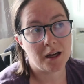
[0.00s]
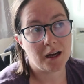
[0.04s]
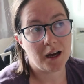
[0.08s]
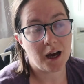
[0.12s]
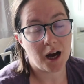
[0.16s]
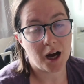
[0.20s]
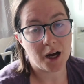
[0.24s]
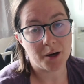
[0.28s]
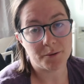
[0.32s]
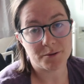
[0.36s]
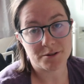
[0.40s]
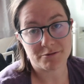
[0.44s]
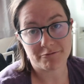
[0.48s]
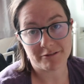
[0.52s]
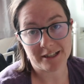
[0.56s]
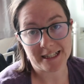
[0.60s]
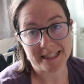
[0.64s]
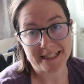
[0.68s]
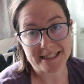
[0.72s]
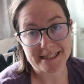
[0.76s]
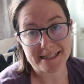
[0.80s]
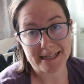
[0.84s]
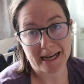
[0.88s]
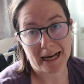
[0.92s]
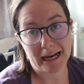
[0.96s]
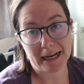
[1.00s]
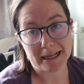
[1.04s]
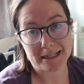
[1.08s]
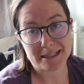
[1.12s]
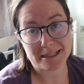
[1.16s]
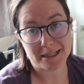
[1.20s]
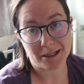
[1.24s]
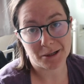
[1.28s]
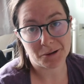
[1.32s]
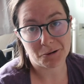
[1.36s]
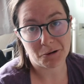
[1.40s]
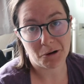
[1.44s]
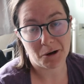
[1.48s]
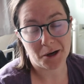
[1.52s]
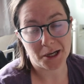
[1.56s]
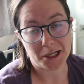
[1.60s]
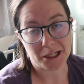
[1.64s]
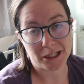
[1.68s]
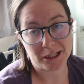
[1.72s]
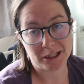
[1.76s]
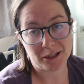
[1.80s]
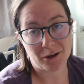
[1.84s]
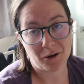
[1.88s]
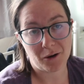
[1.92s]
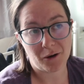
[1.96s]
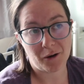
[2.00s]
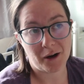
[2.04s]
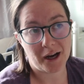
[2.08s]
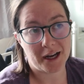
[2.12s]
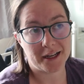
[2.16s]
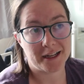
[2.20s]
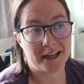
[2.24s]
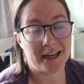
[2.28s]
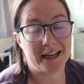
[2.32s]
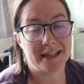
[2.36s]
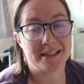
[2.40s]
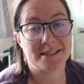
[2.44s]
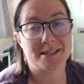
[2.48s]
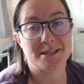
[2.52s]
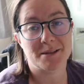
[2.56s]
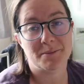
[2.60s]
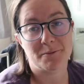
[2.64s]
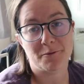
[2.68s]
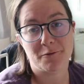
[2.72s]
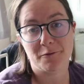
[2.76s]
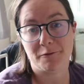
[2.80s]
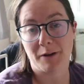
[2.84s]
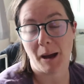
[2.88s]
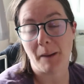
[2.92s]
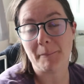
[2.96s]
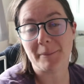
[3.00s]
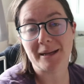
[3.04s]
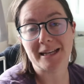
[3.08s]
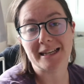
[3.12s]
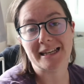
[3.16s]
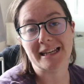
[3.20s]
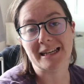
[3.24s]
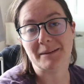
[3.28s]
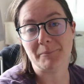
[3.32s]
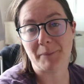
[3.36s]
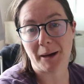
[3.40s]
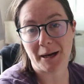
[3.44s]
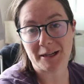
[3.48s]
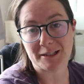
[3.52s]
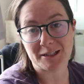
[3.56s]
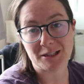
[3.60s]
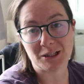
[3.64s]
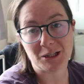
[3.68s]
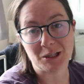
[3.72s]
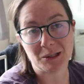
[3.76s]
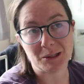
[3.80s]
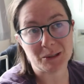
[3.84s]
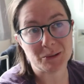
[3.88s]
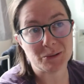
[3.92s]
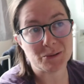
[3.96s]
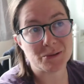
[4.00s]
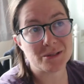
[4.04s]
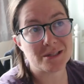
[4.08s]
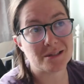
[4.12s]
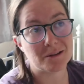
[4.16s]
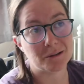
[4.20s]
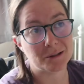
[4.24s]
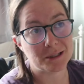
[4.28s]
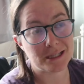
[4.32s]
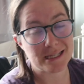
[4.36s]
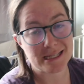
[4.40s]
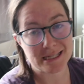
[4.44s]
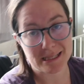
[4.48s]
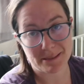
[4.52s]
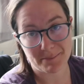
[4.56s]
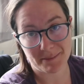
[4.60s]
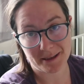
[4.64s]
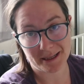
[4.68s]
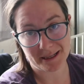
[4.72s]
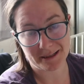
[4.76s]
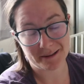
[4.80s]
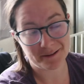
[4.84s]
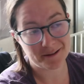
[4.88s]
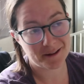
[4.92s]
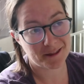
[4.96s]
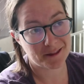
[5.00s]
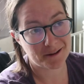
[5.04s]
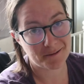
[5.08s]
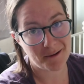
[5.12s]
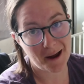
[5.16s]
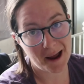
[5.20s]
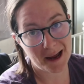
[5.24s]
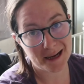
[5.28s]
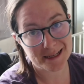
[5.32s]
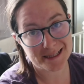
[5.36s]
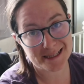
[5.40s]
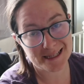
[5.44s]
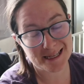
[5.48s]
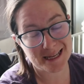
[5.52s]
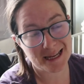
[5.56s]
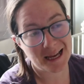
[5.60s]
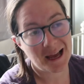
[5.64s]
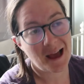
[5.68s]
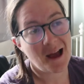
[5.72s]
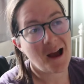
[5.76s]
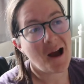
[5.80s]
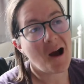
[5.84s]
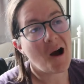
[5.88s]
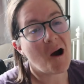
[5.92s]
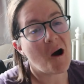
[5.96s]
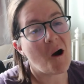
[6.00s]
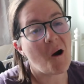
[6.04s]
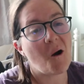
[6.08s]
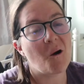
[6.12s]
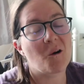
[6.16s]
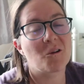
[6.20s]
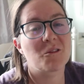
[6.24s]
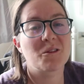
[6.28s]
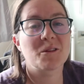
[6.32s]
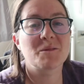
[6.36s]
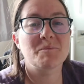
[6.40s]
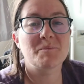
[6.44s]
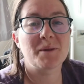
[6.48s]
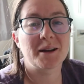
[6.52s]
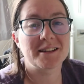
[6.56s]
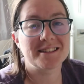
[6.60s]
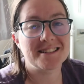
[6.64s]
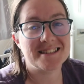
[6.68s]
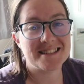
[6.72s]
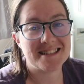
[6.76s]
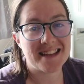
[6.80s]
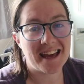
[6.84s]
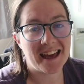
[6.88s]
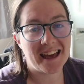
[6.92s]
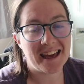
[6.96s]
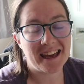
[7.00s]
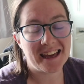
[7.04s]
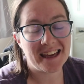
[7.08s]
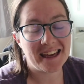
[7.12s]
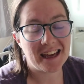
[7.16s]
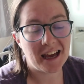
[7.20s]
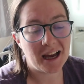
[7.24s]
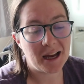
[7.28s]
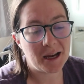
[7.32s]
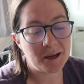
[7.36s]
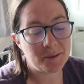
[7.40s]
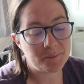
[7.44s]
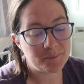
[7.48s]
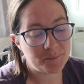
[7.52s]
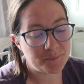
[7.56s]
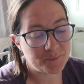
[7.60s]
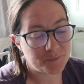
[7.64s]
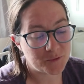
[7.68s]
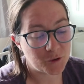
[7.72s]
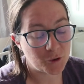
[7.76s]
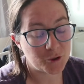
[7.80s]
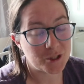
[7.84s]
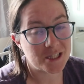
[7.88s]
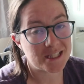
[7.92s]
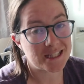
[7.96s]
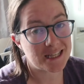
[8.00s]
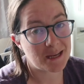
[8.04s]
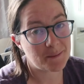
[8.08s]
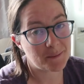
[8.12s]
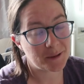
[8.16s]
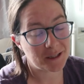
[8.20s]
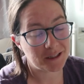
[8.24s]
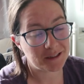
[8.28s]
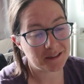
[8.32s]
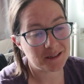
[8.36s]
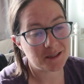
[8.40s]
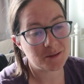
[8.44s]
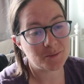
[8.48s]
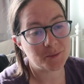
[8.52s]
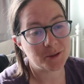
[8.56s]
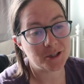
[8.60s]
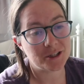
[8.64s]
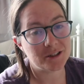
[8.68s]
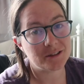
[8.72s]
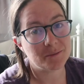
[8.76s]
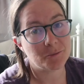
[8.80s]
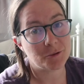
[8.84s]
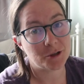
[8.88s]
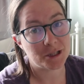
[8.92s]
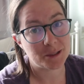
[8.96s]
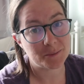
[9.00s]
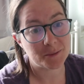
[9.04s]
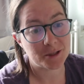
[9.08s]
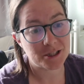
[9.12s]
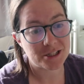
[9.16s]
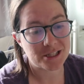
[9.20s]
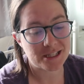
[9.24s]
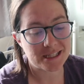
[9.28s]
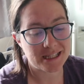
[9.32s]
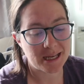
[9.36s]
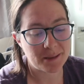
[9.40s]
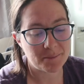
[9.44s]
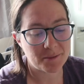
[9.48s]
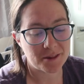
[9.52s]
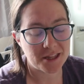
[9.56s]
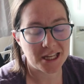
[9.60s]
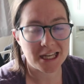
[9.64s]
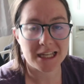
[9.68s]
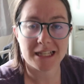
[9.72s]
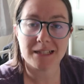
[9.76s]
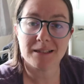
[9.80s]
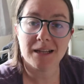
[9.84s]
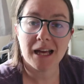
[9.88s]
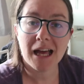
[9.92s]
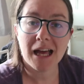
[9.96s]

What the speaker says: I was really sad and crying a lot. And I had some family bad news on a similar thread on the Monday, not as imminent, but pretty much the same thing.